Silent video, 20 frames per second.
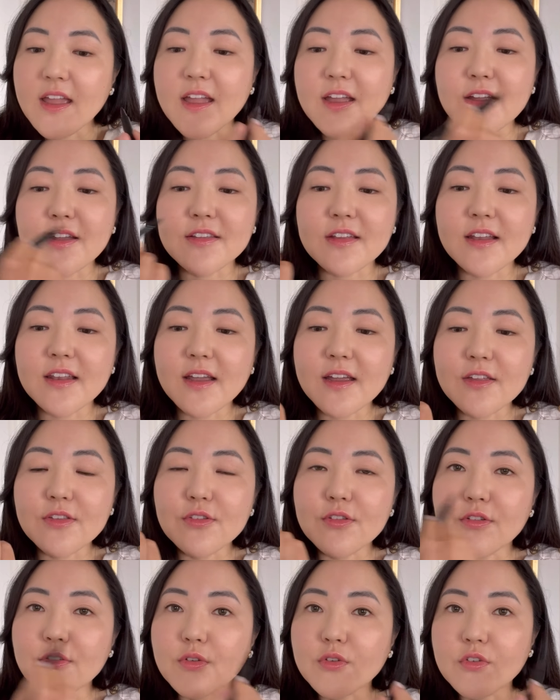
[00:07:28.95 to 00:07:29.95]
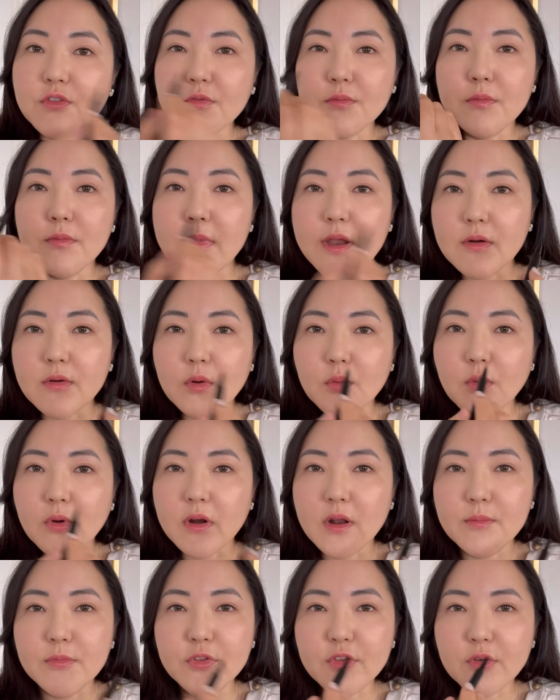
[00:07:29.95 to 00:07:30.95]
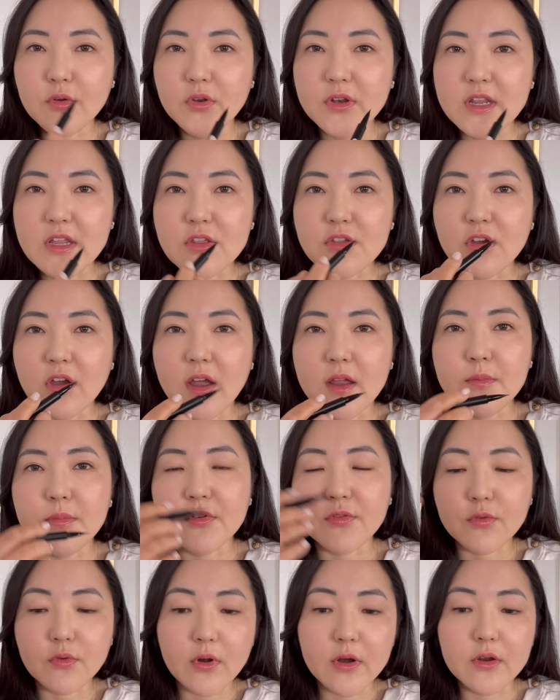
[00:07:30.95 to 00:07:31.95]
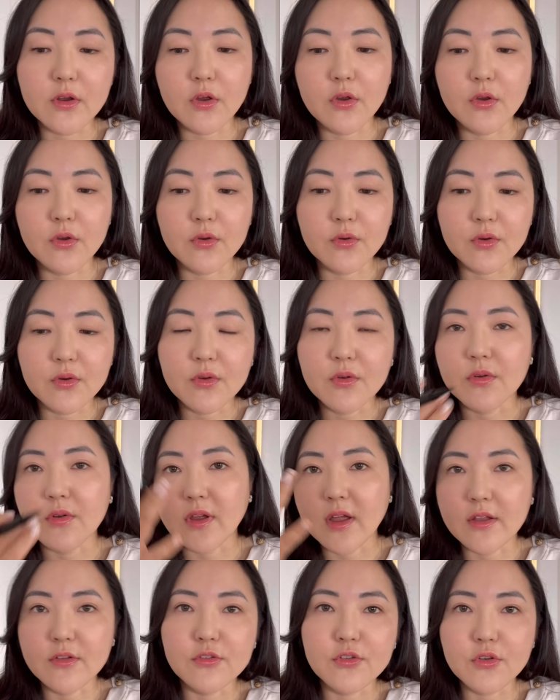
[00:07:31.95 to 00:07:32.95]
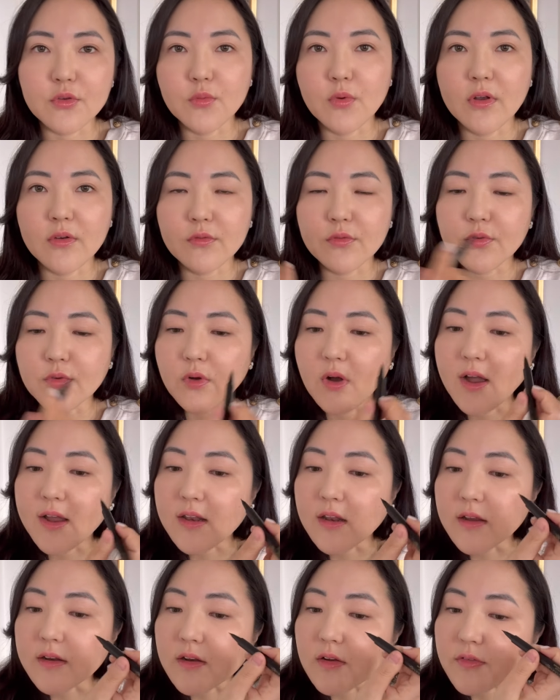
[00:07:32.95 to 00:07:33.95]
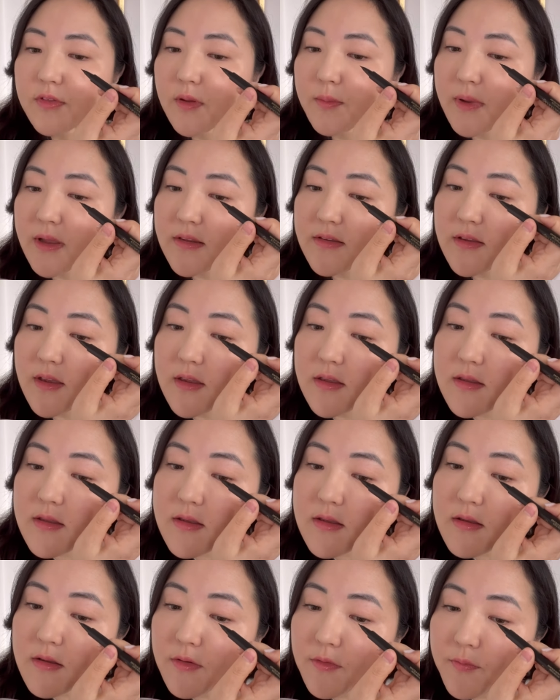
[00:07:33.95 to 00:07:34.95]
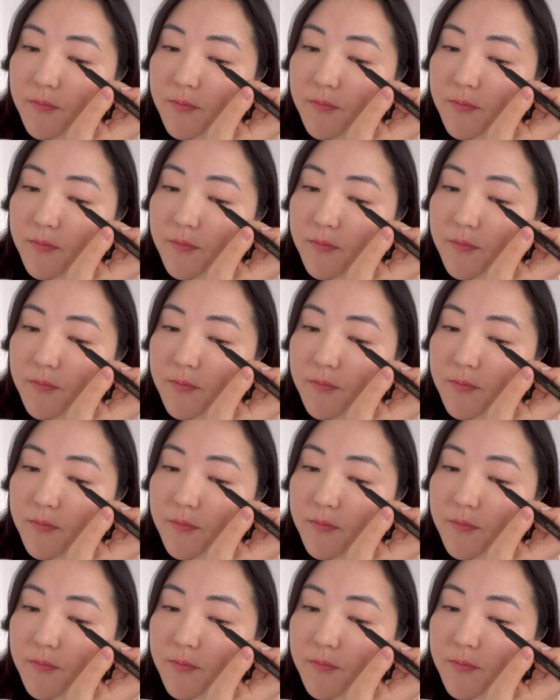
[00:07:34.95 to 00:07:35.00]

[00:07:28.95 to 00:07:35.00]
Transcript: because I like to sort of mirror what I'm doing on each eye before I go and do one full eyeliner, if that makes sense.